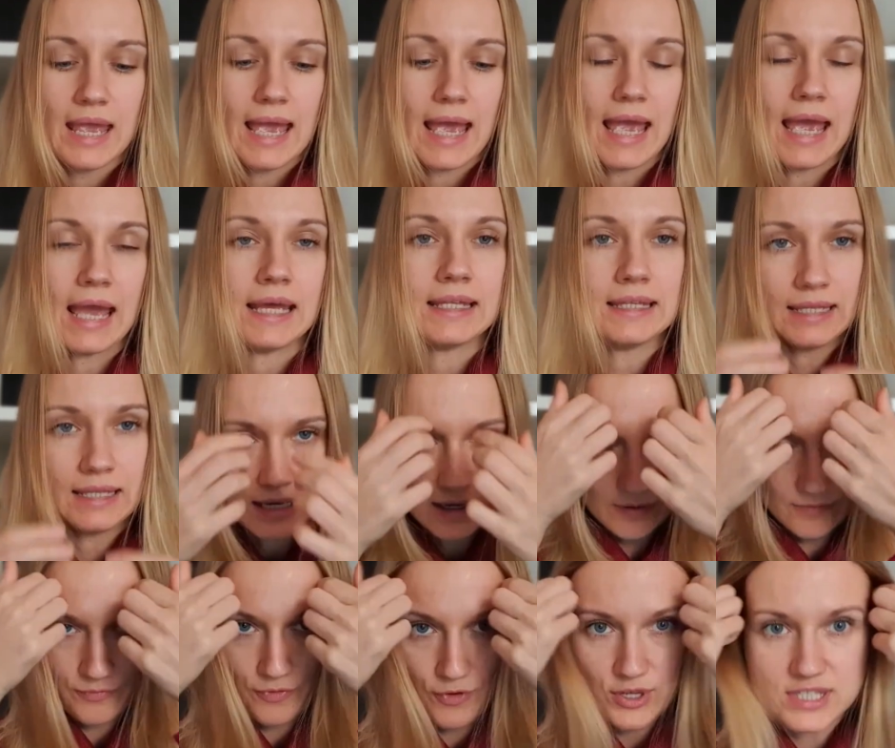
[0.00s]
and
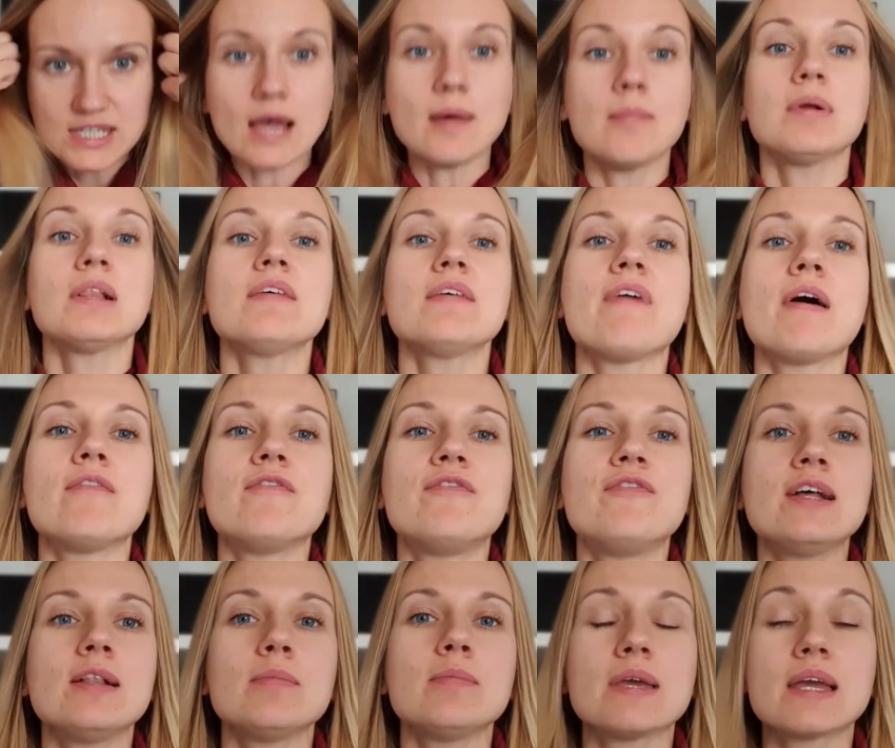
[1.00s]
for example, if I'm
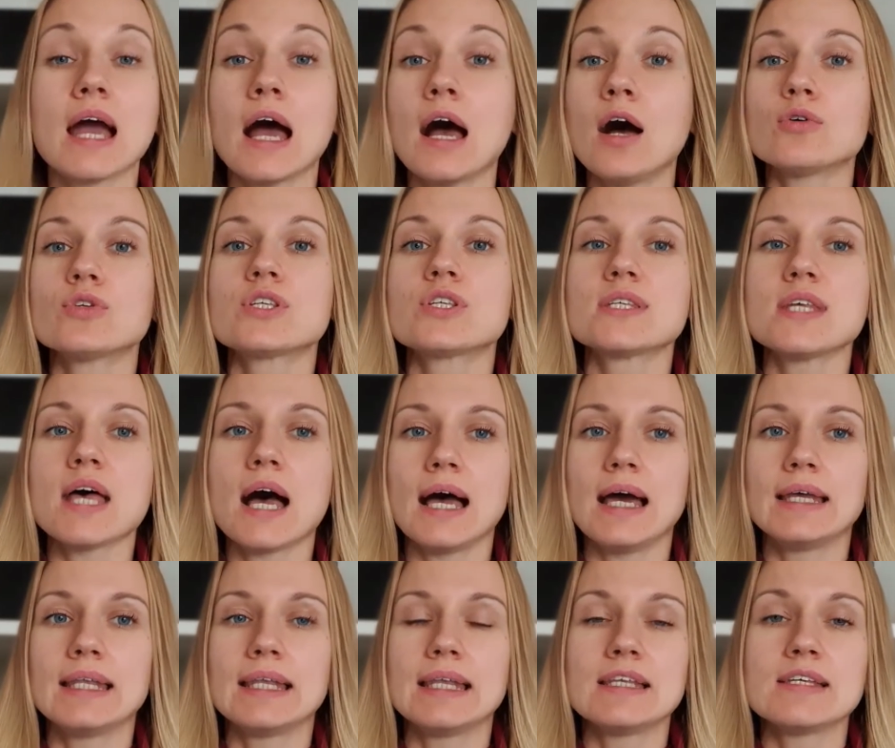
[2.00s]
filming
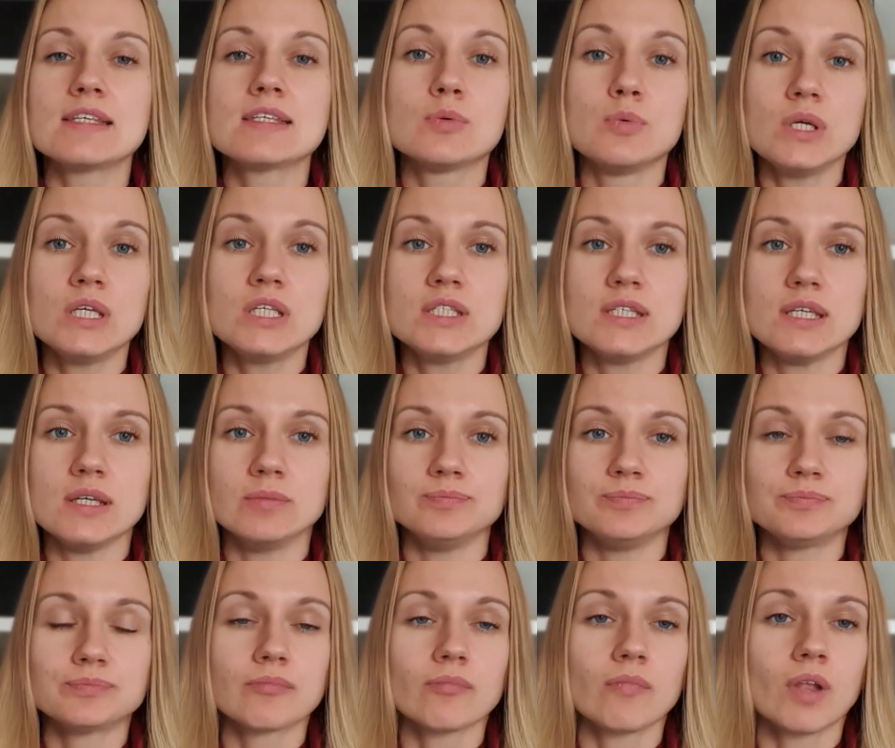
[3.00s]
outside and it's windy
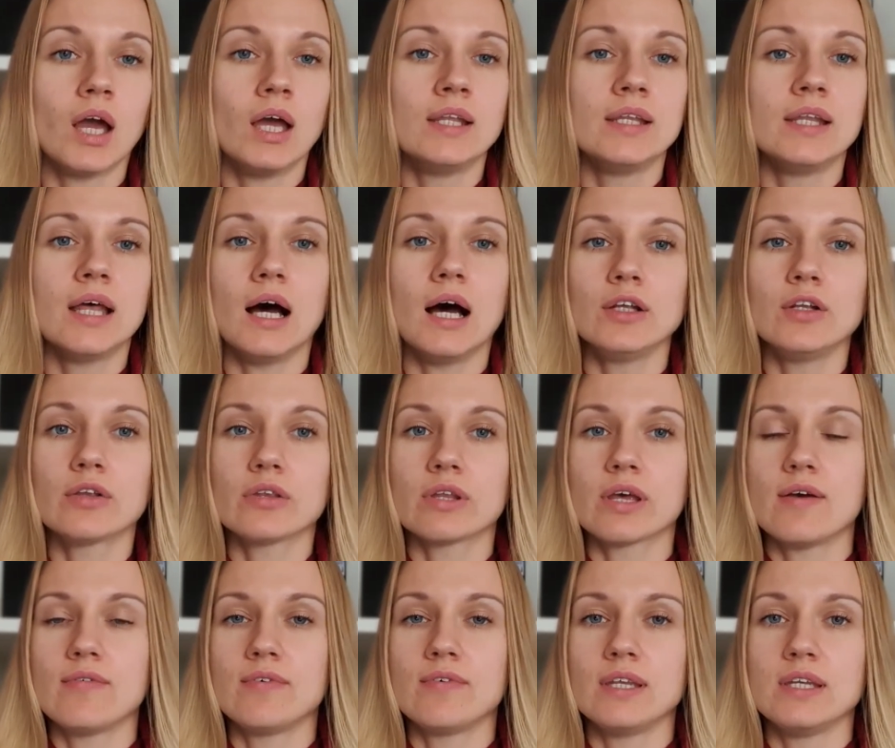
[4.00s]
and I don't
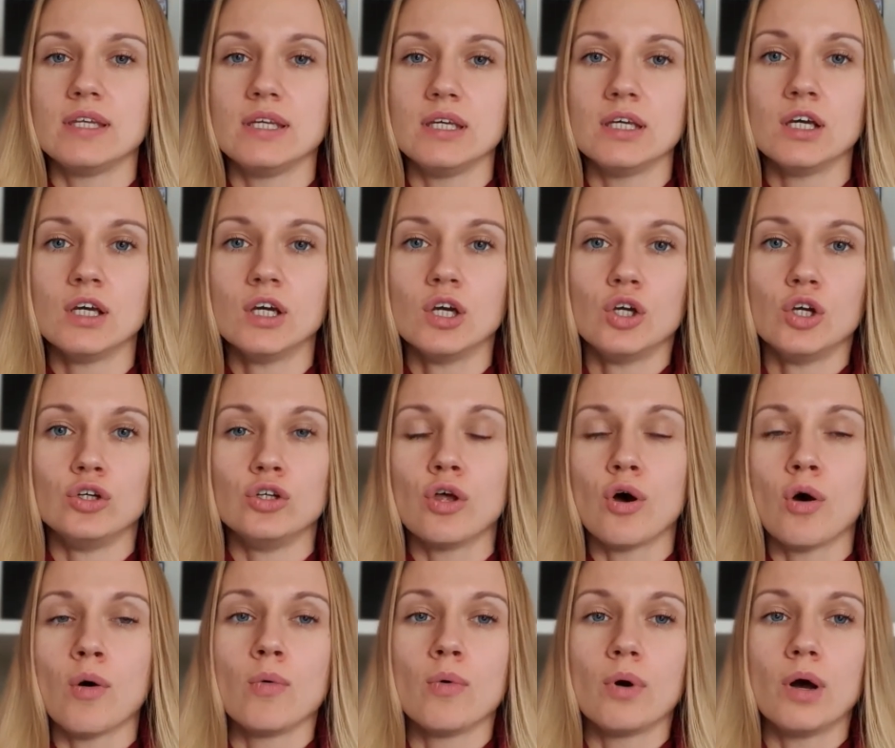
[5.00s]
have any
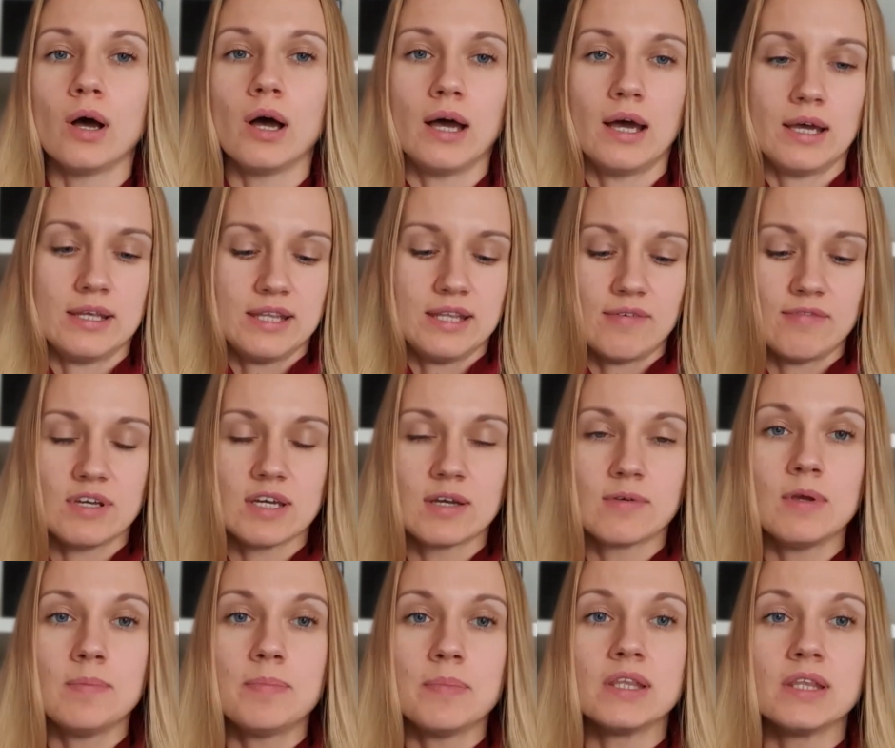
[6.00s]
another
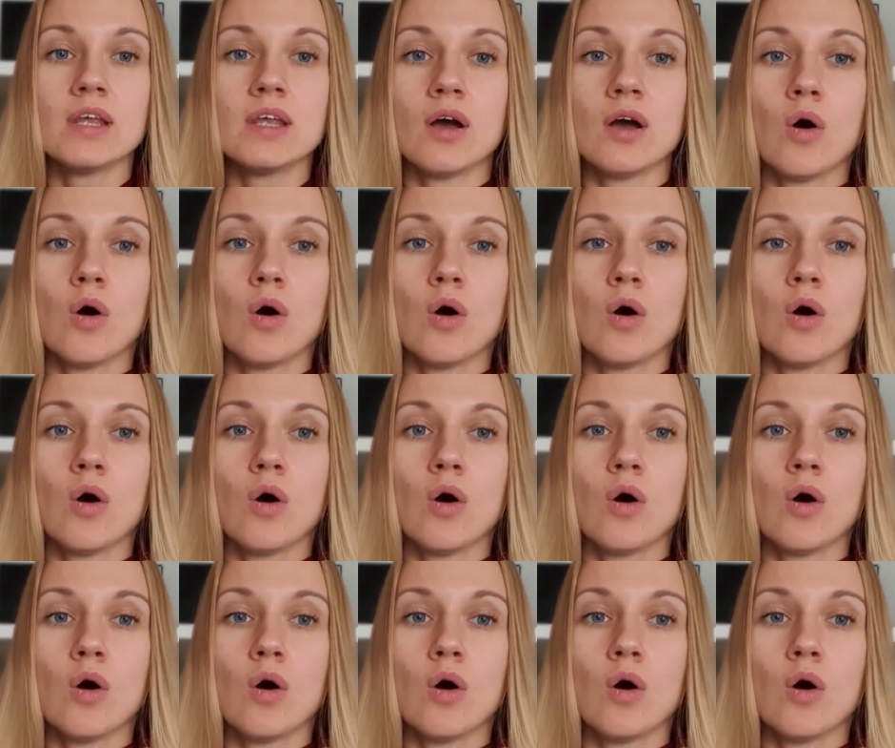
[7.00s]
equipment,